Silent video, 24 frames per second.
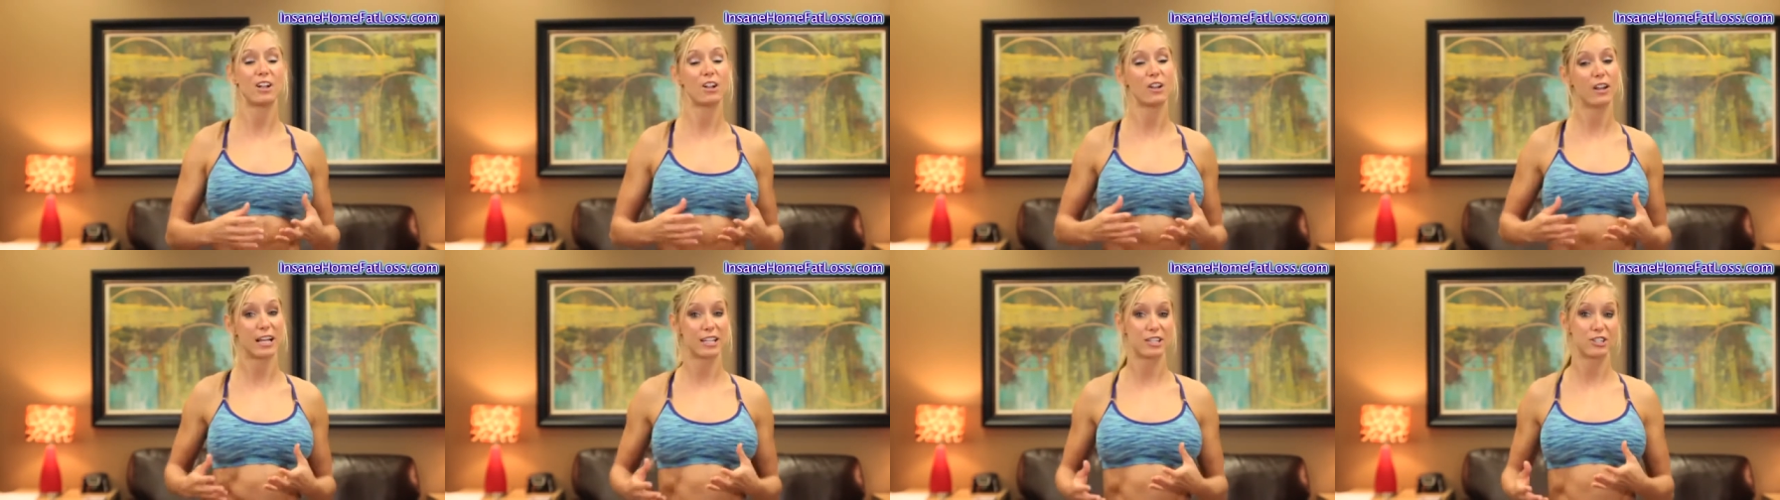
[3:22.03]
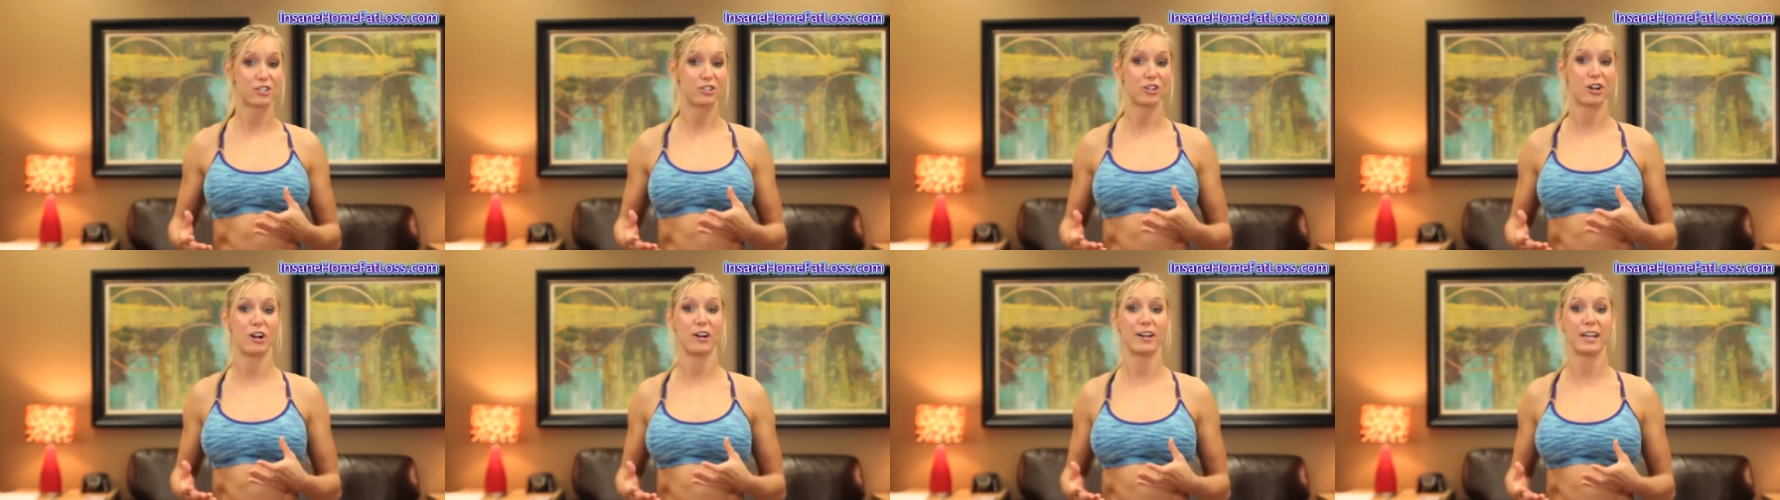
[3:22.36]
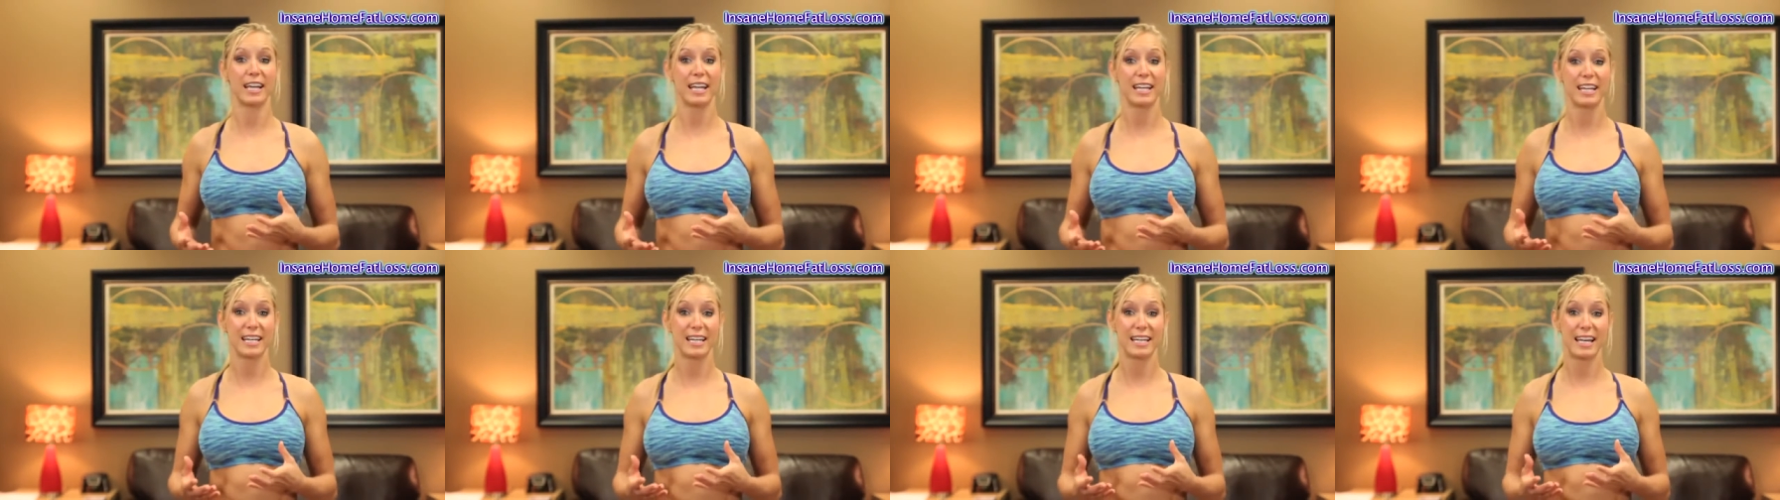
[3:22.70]
cholesterol
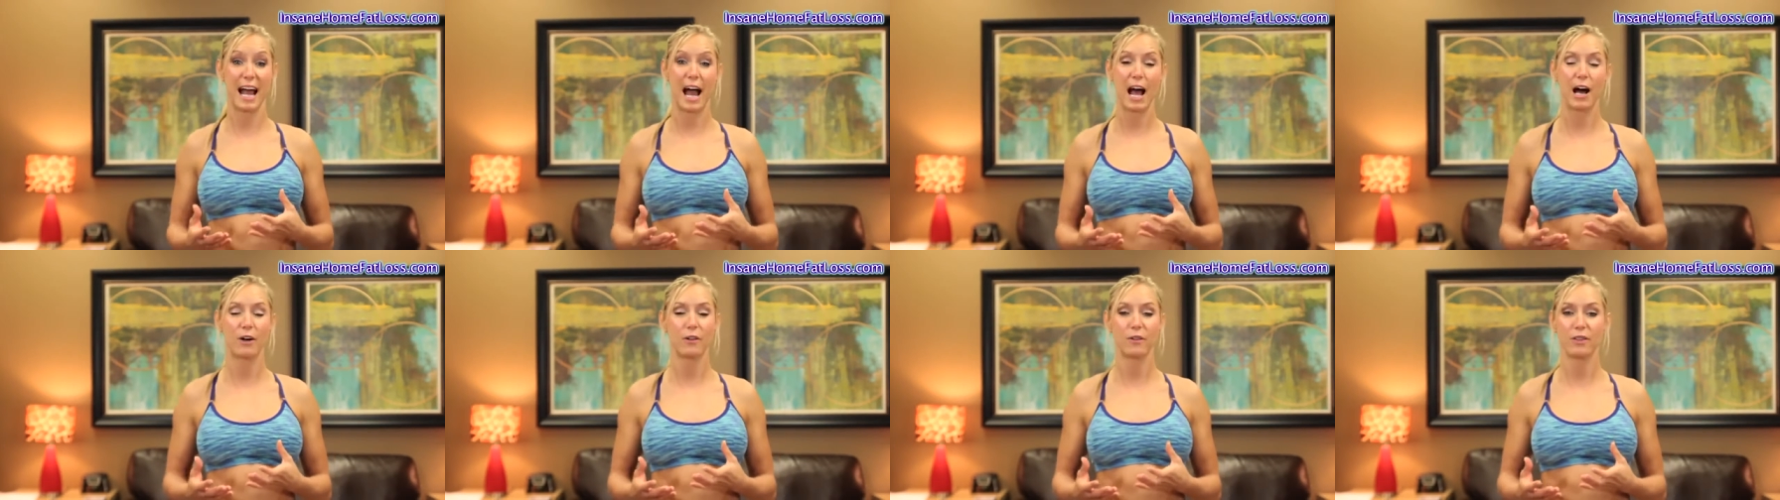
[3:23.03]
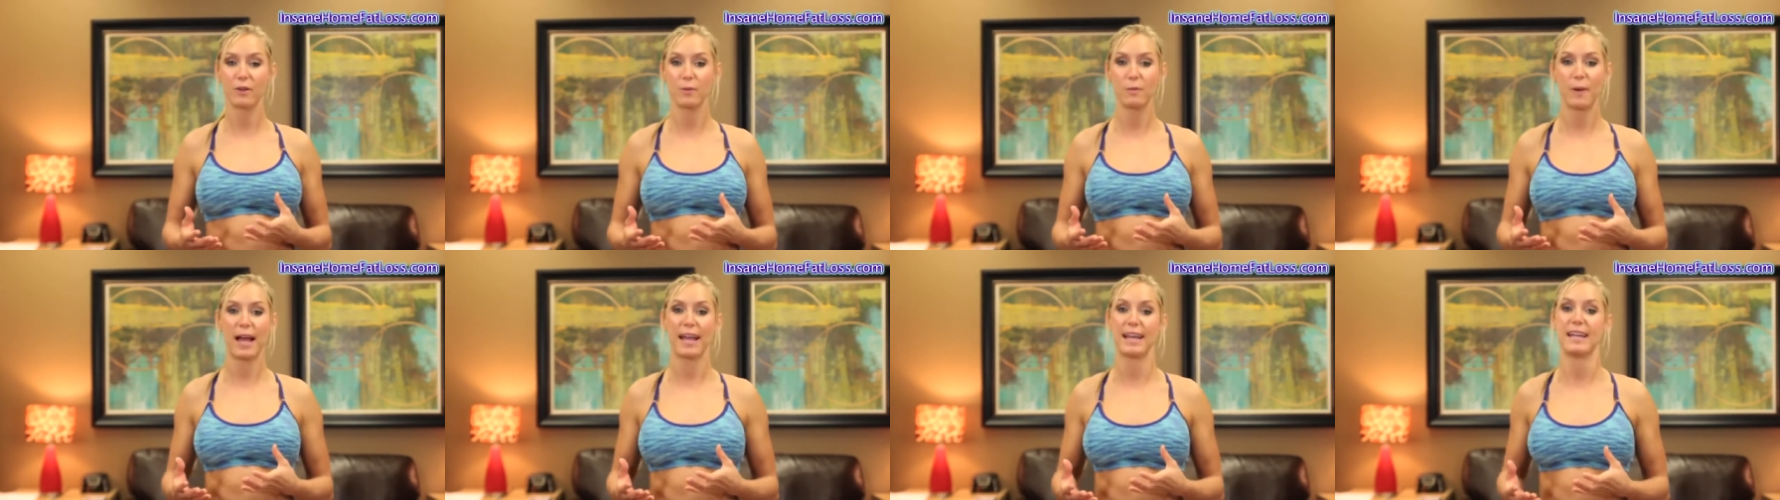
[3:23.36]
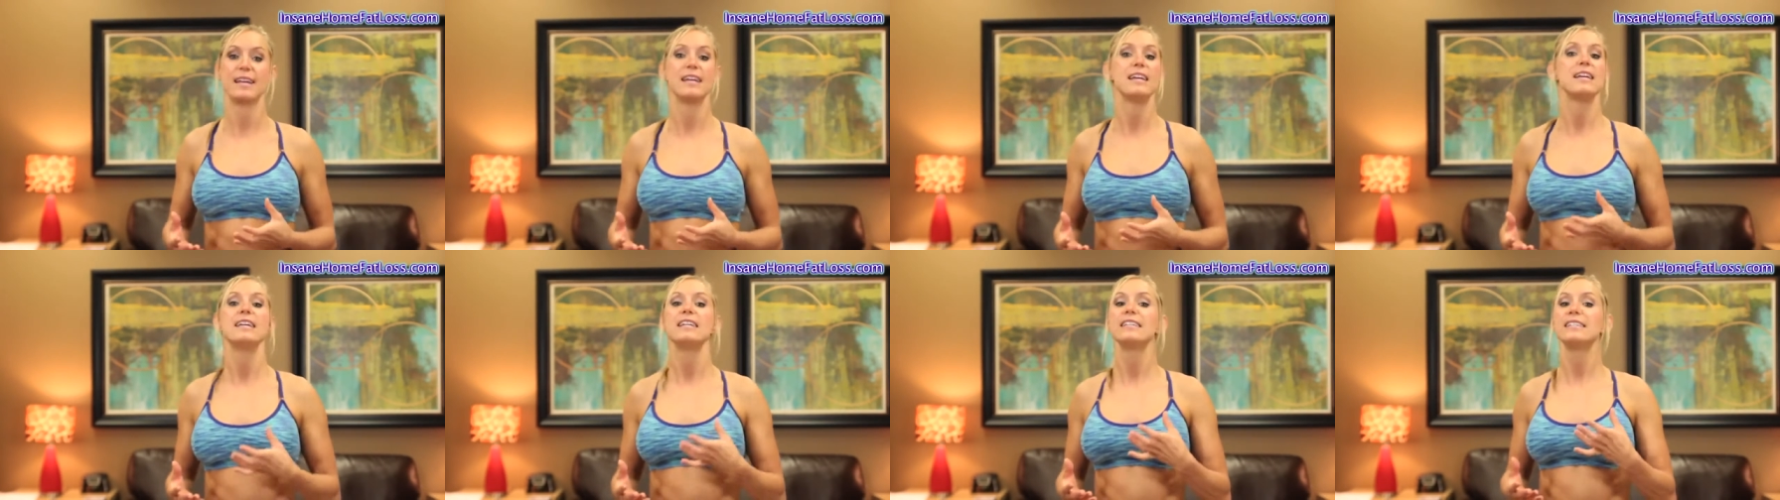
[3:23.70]
in in a healthy
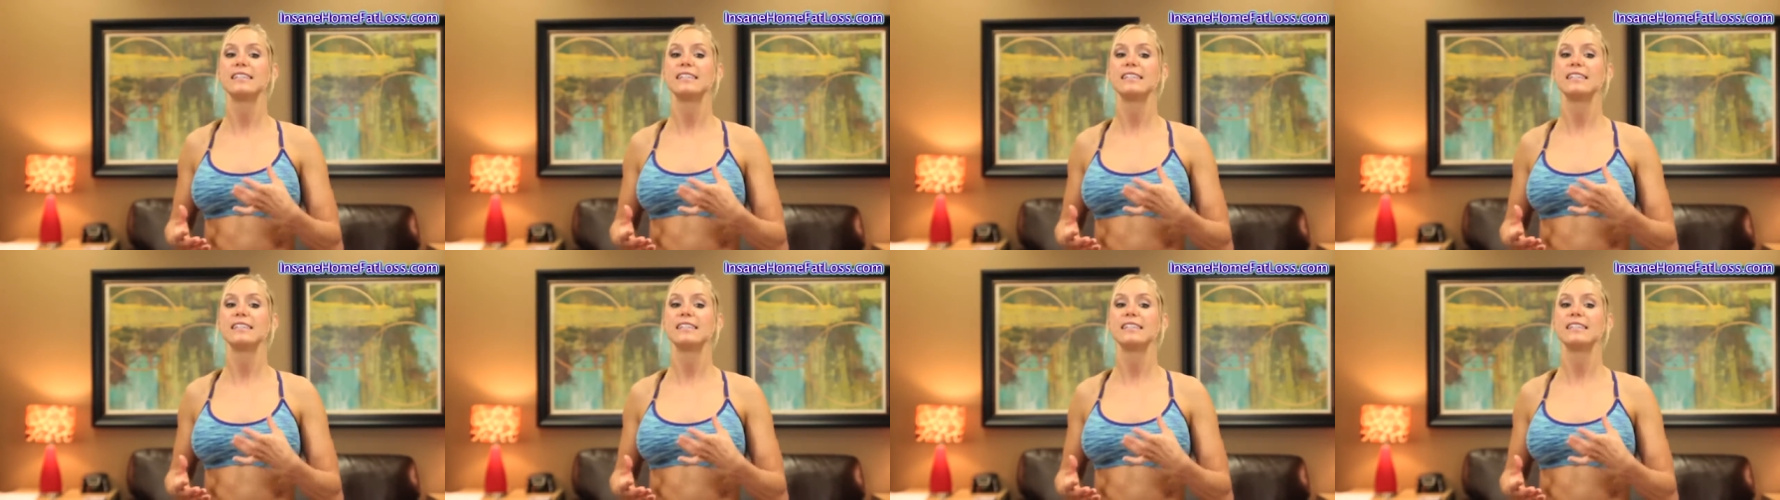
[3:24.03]
way